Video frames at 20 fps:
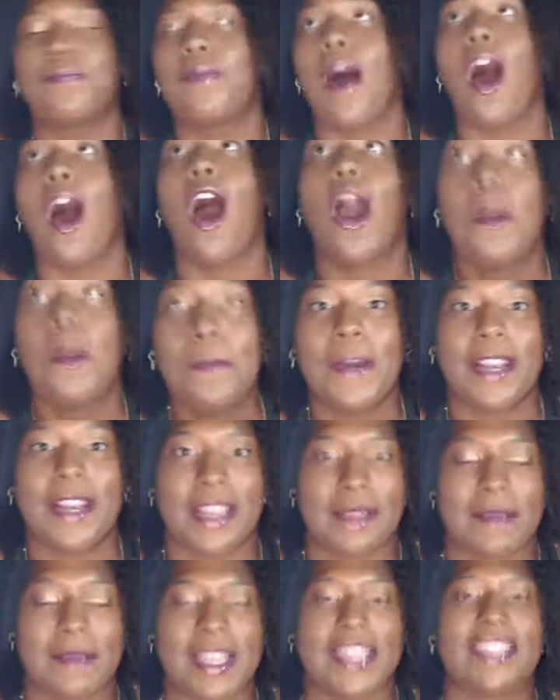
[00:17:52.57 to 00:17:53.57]

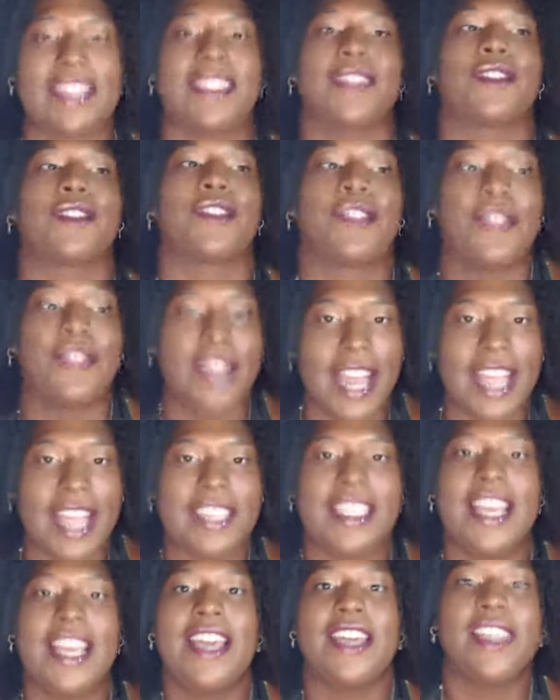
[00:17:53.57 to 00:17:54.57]
heartbreaking because it
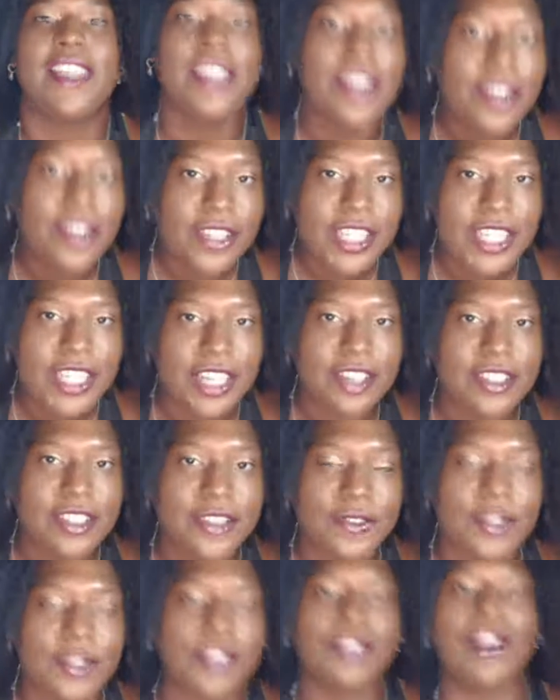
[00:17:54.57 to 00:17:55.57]
creates years and years
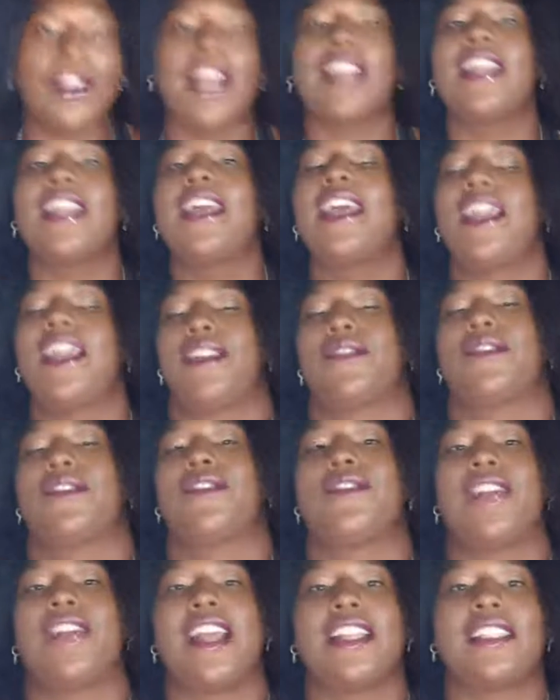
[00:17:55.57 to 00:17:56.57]
of regret. It
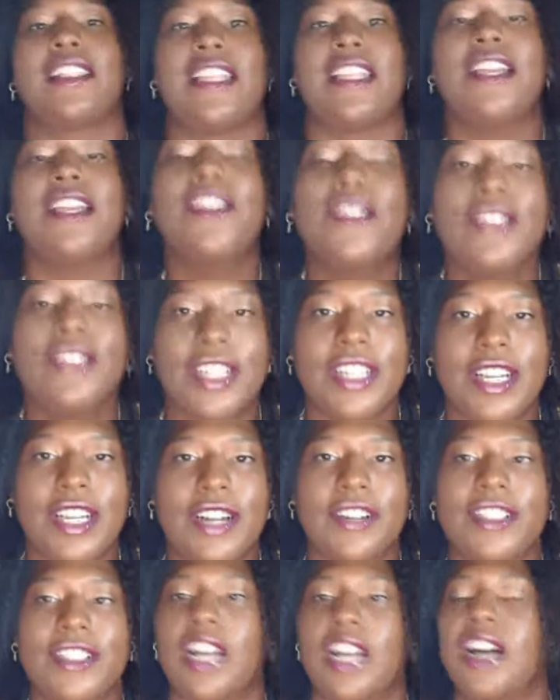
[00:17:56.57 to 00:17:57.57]
creates years and
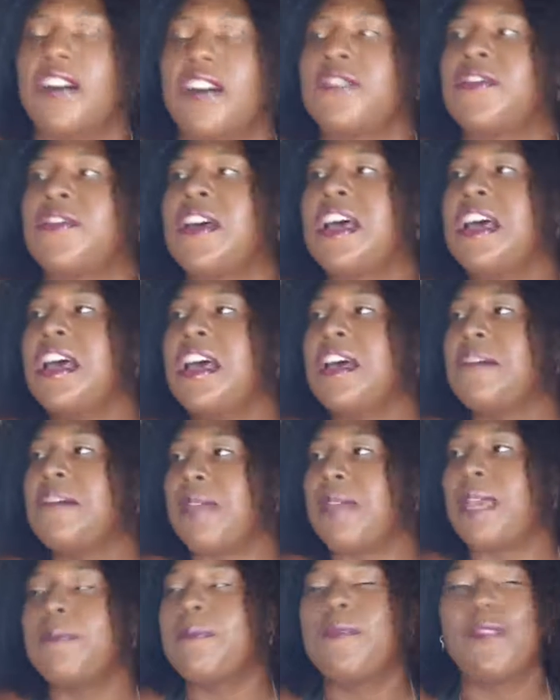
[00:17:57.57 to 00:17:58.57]
years of
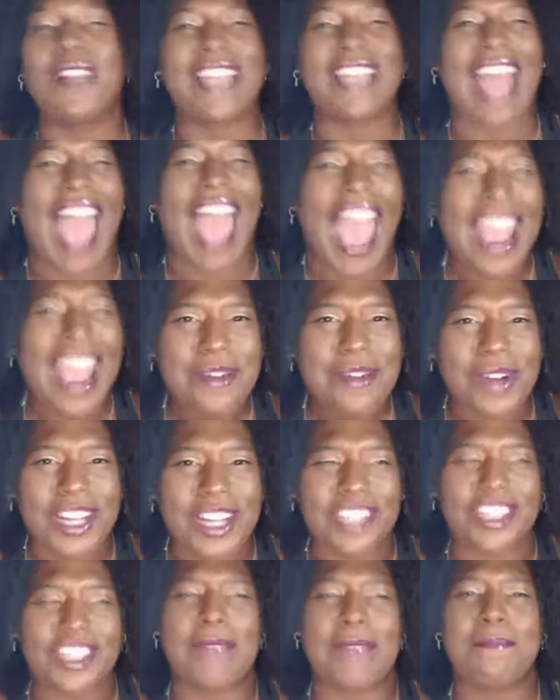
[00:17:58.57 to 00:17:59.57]
people in
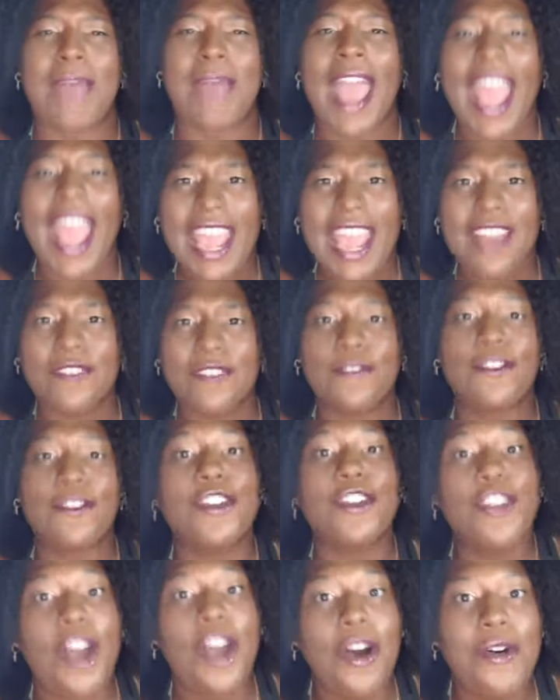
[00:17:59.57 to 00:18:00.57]
anguish and pain for
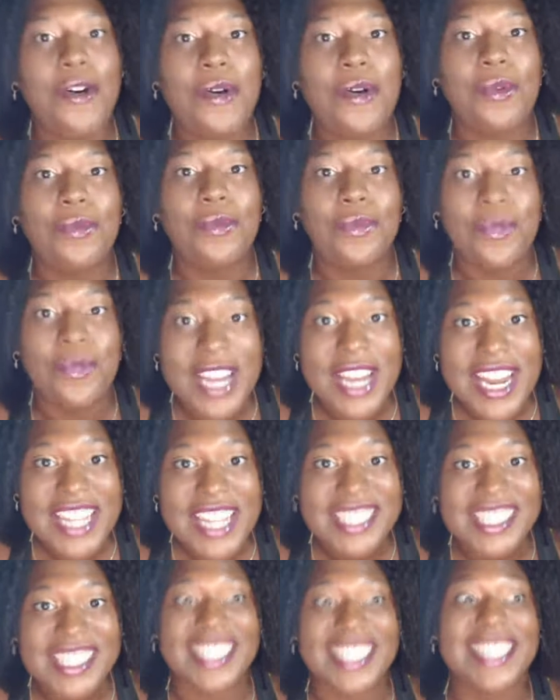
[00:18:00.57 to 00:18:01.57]
no
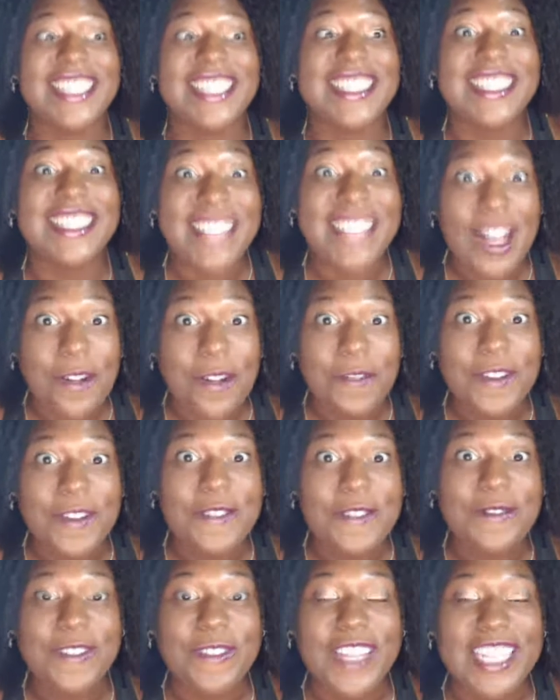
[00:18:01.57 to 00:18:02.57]
reason. It's
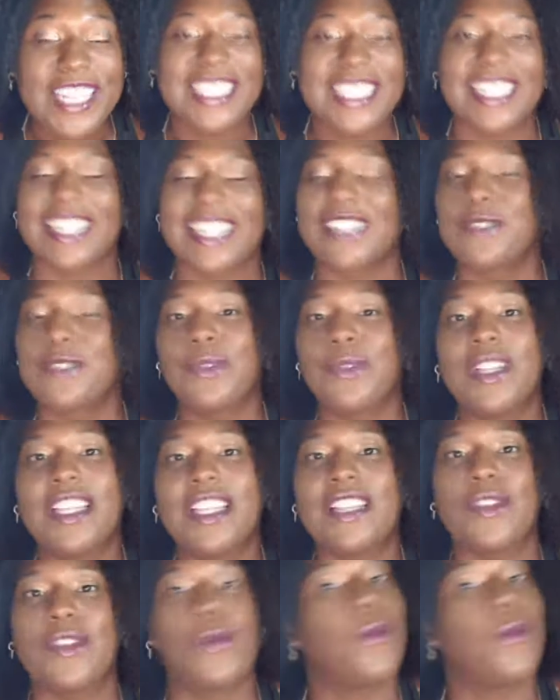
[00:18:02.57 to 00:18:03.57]
self-inflicted. It's really the